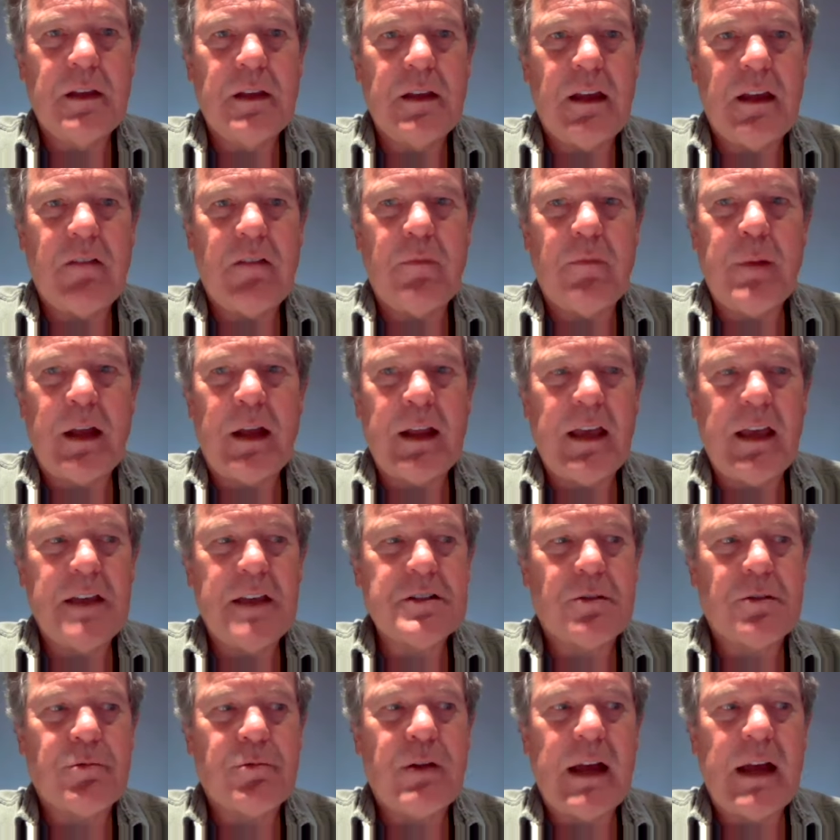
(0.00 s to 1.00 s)
Everybody
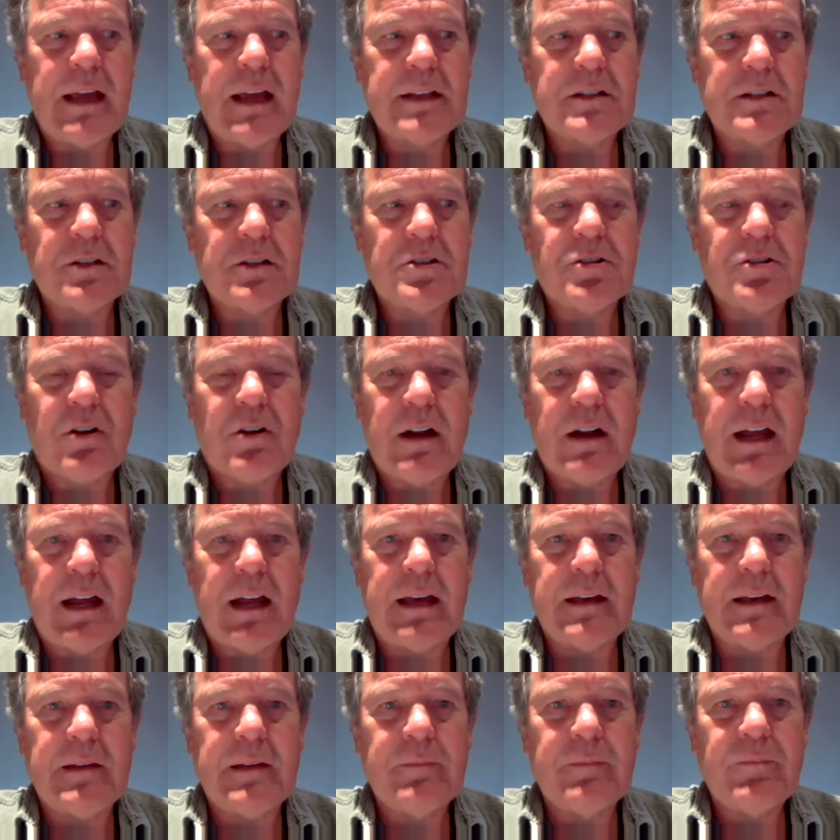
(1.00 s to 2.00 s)
has a right to
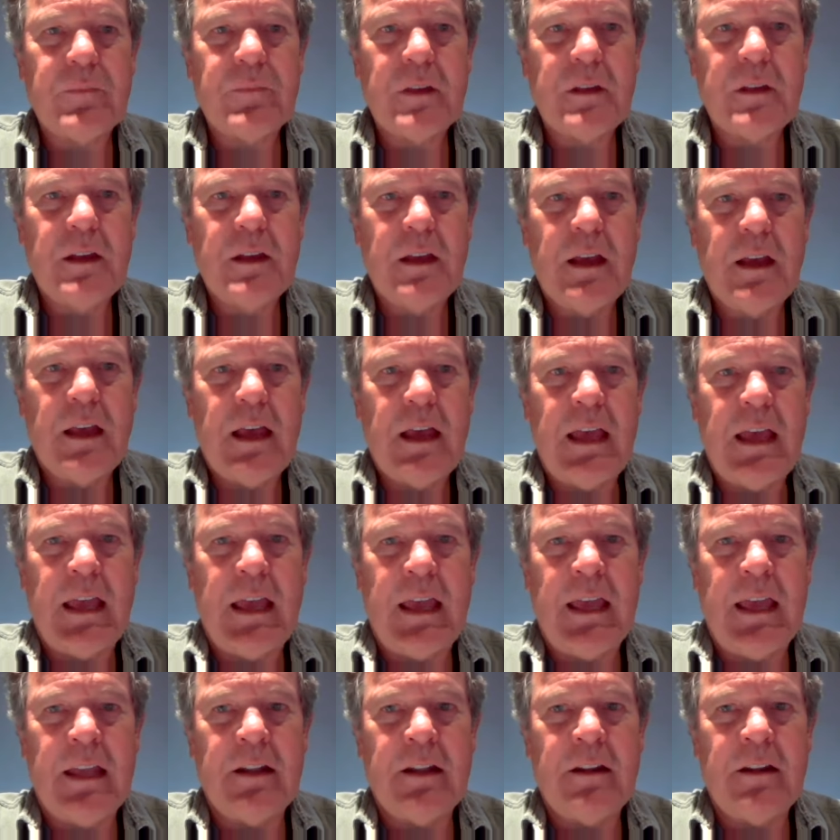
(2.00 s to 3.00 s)
try,
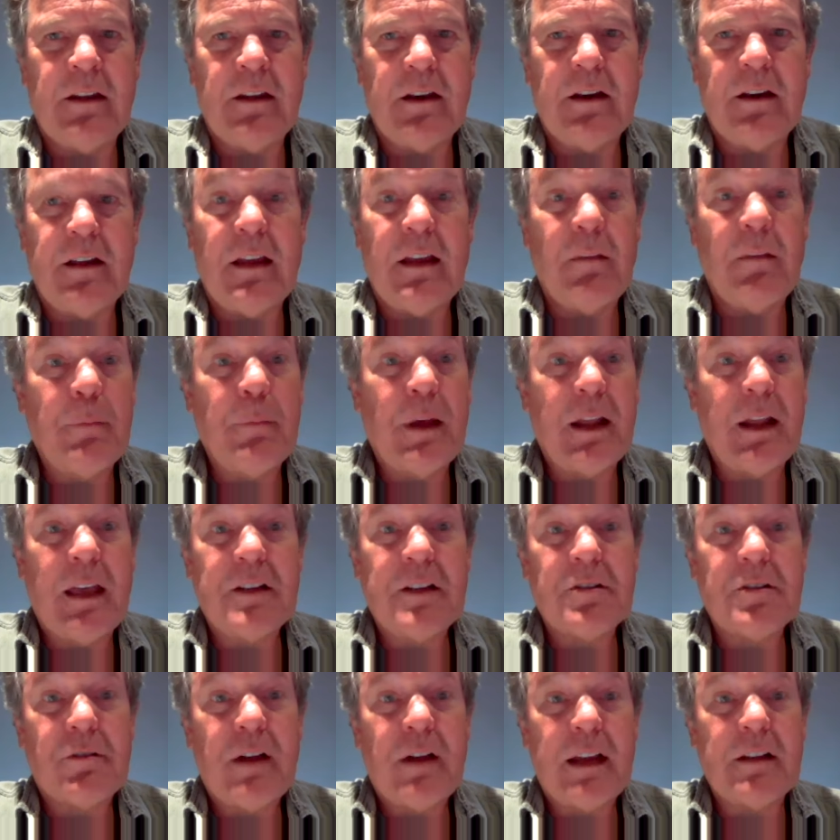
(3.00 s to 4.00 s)
and uh, everybody
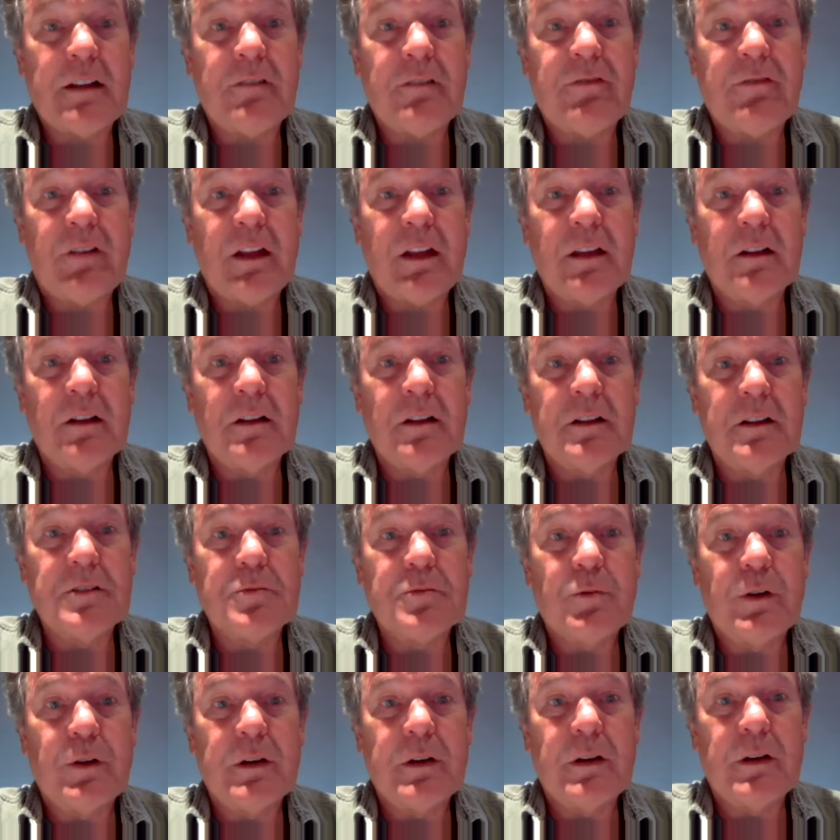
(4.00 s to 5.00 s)
has a right to fail
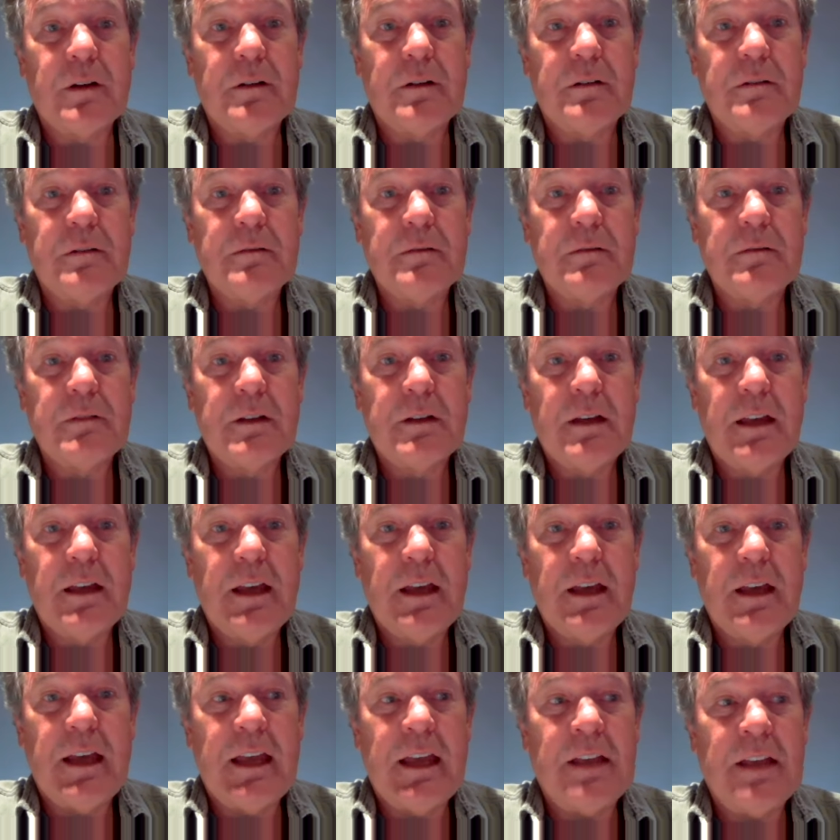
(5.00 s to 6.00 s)
as well.
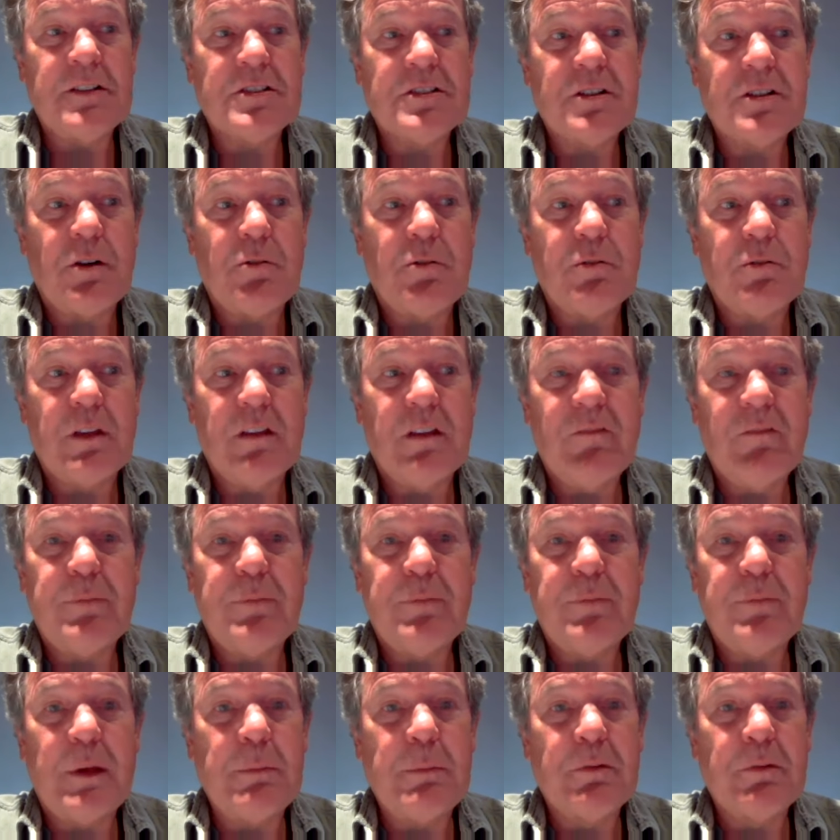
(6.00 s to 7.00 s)
And so, give
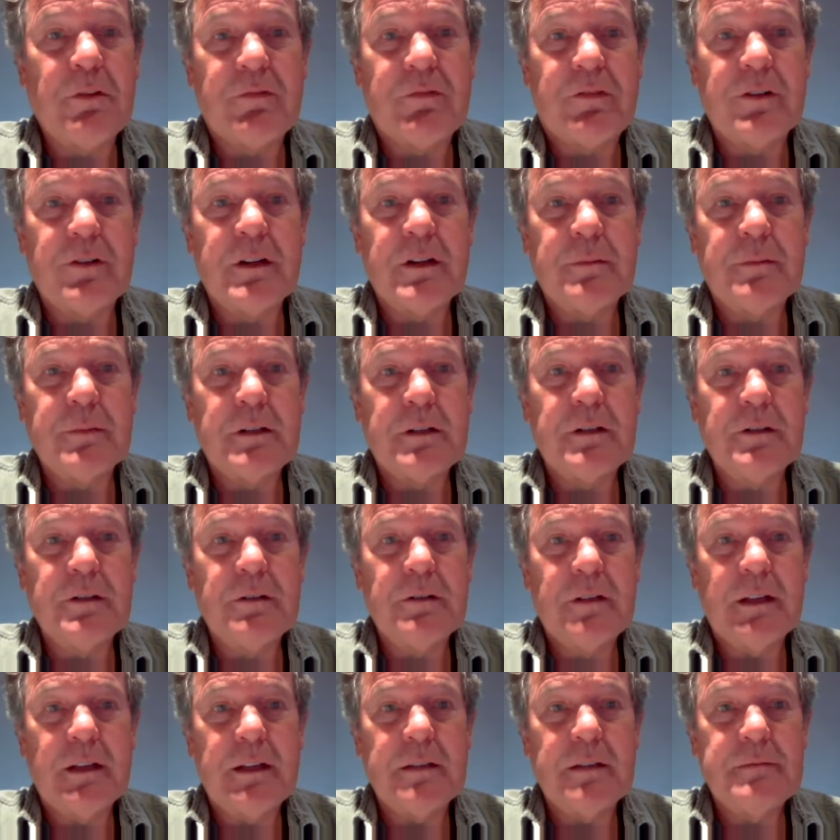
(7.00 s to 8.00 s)
people the freedom to do
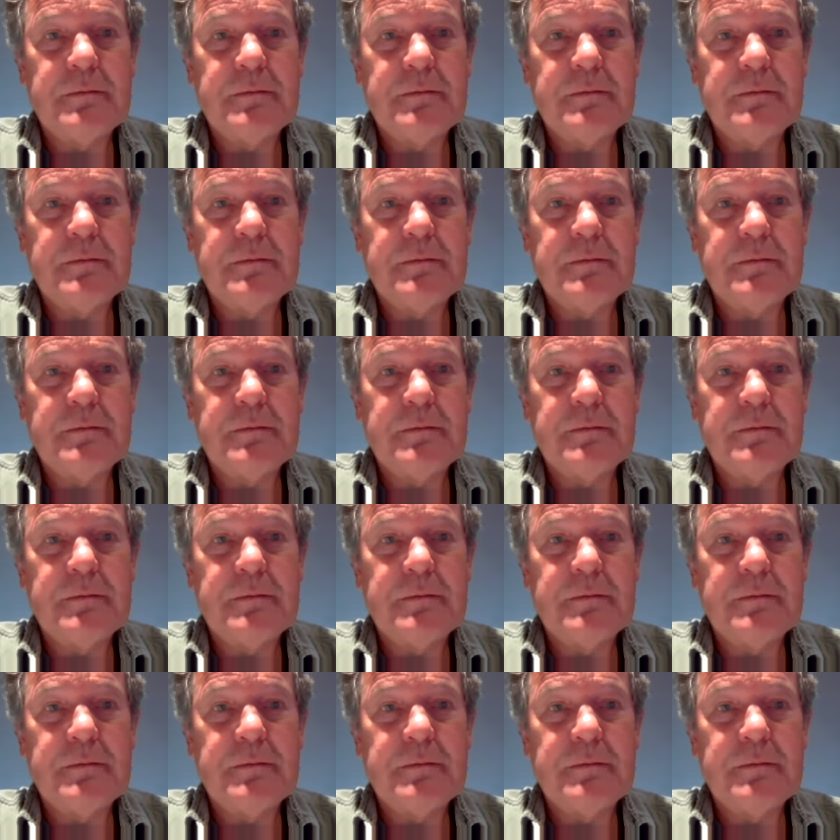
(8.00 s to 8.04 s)
that